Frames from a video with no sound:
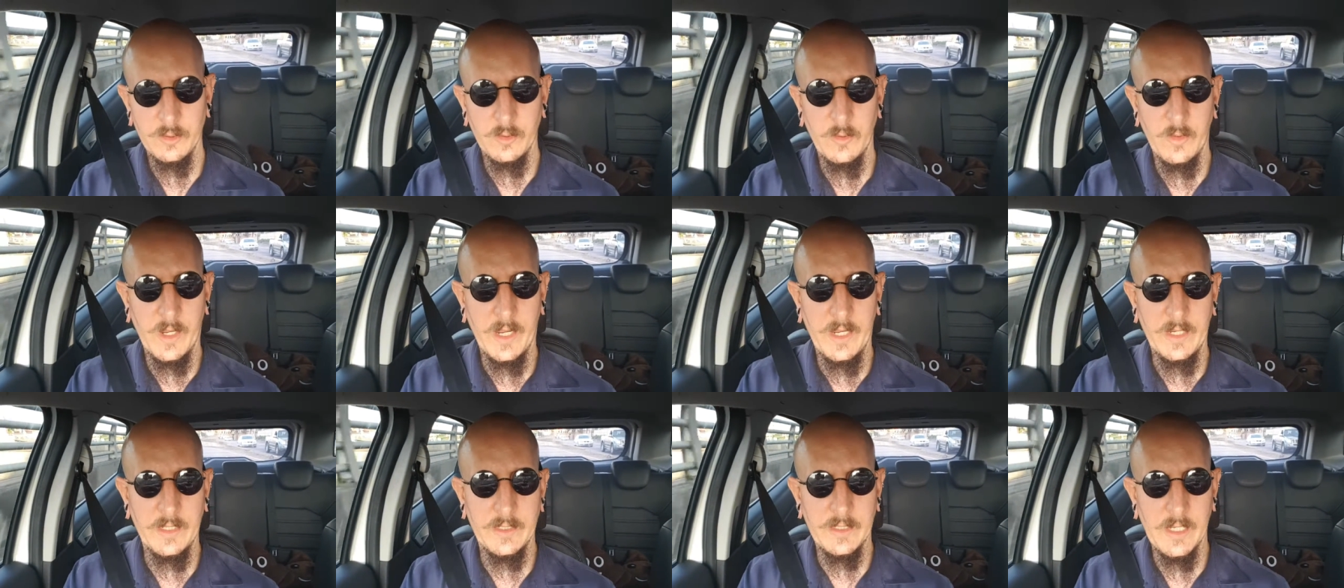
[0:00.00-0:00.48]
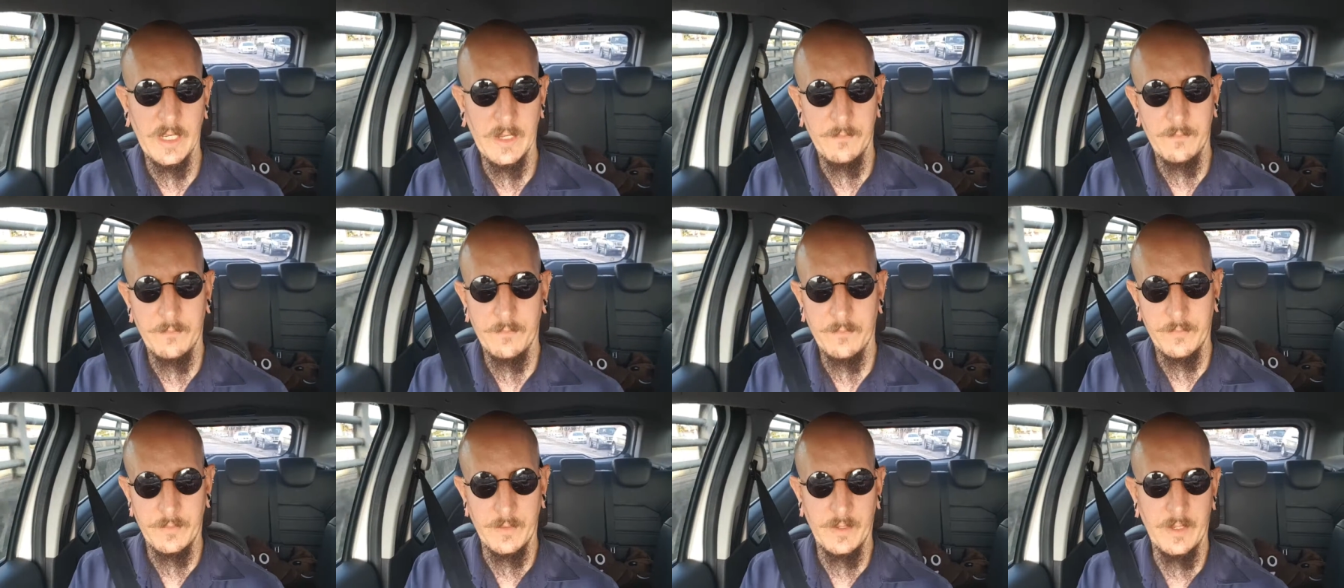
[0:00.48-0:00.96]
you end
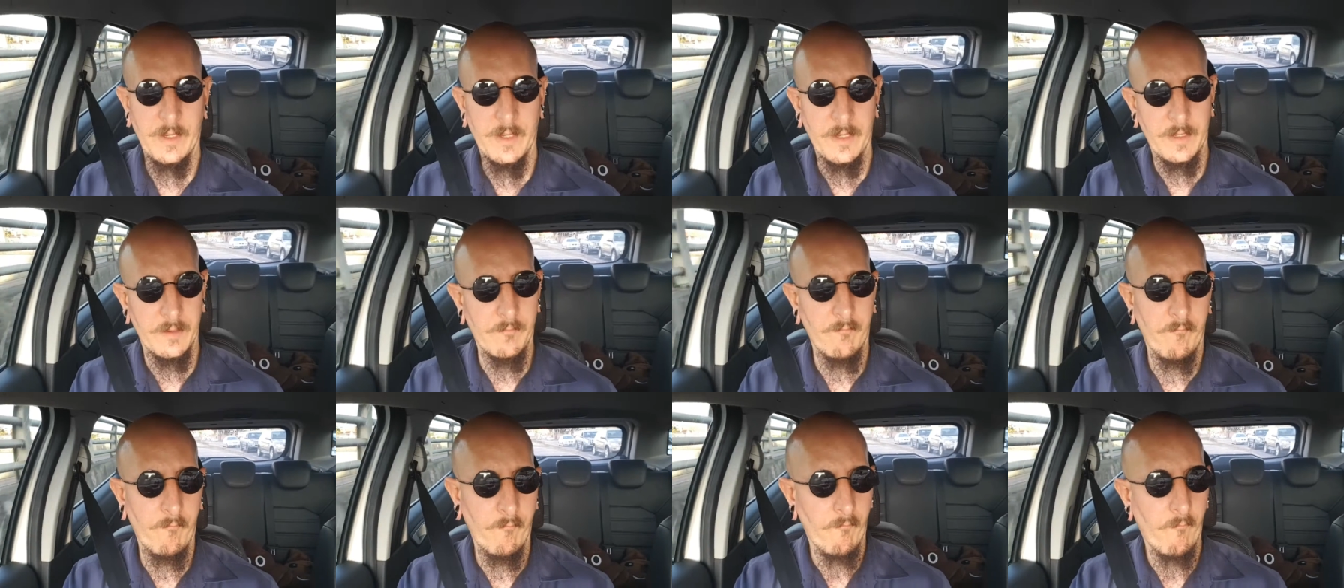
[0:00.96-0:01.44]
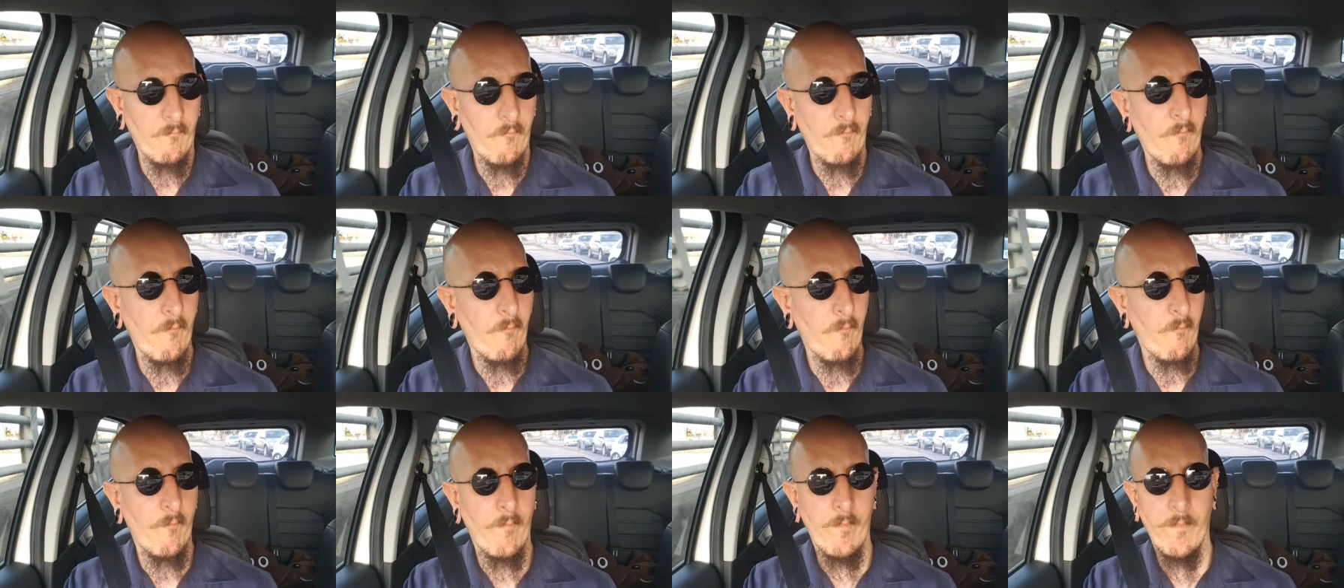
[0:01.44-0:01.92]
up um,
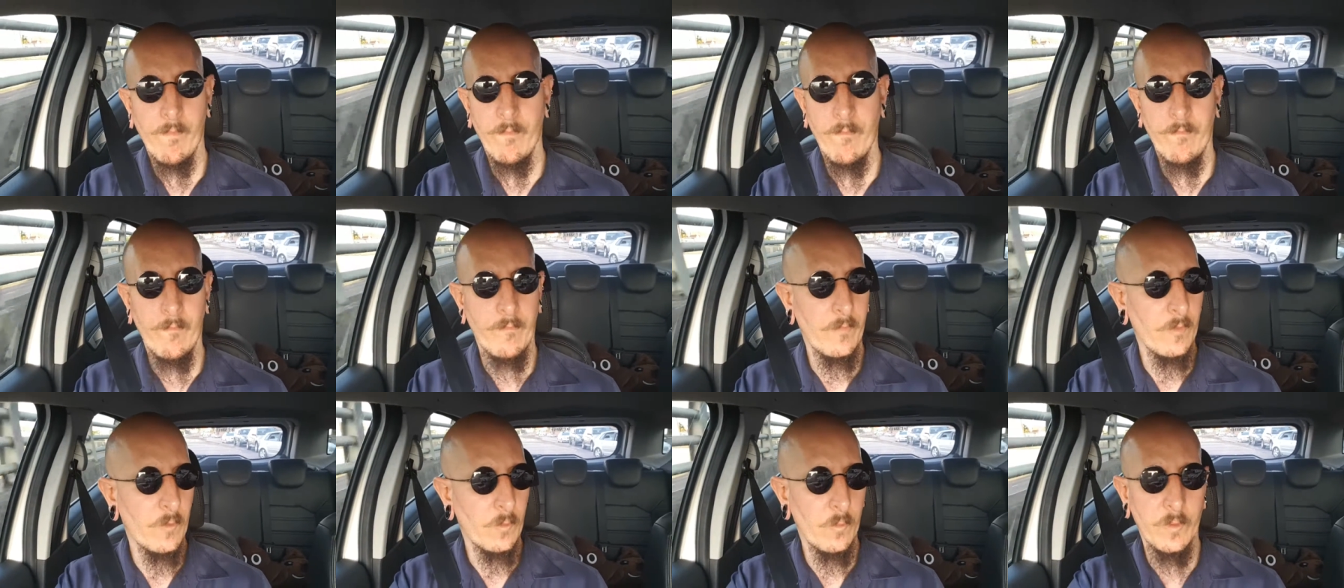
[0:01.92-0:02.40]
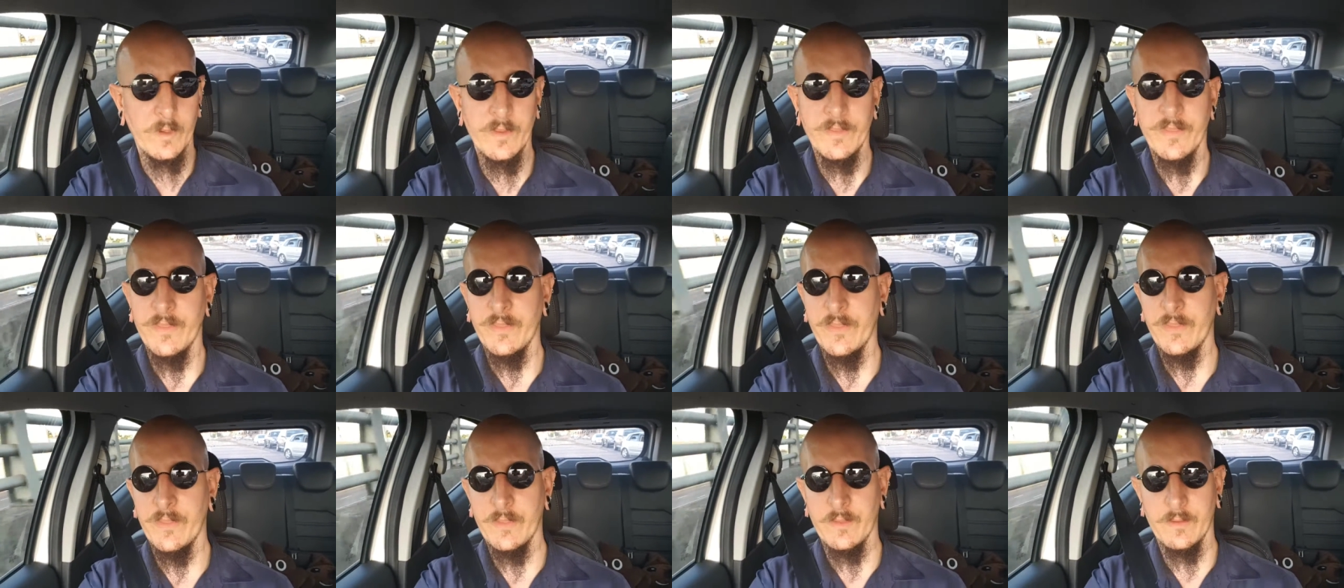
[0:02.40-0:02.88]

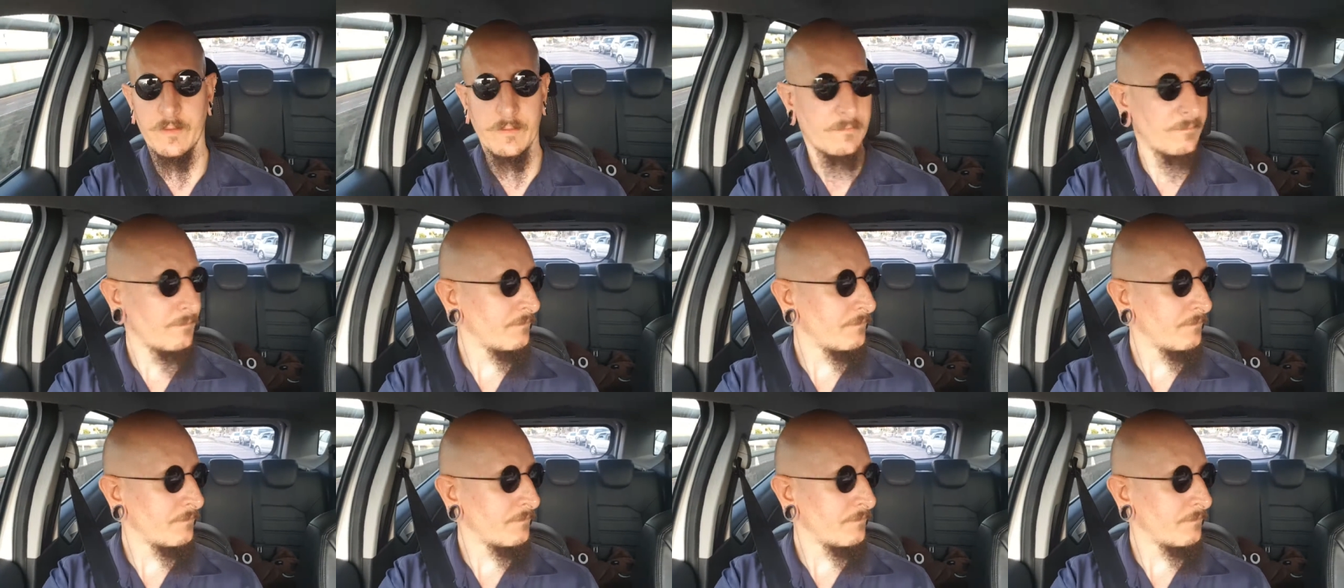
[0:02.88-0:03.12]
with